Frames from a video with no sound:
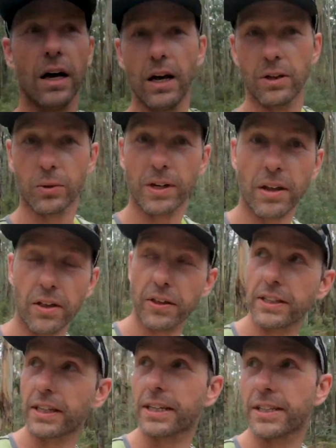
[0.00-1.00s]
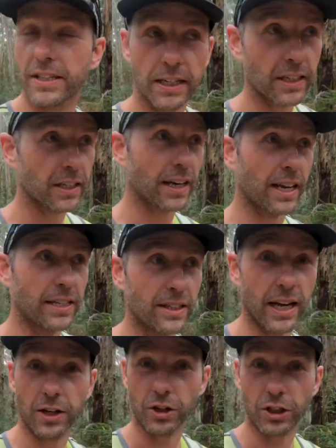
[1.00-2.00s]
So another thing to consider is
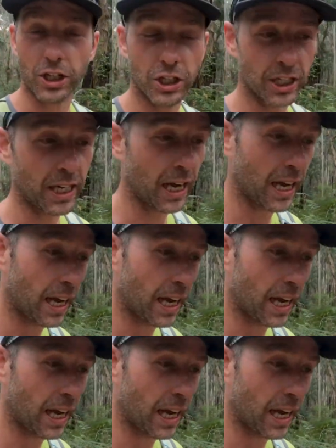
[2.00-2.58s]
nutrition.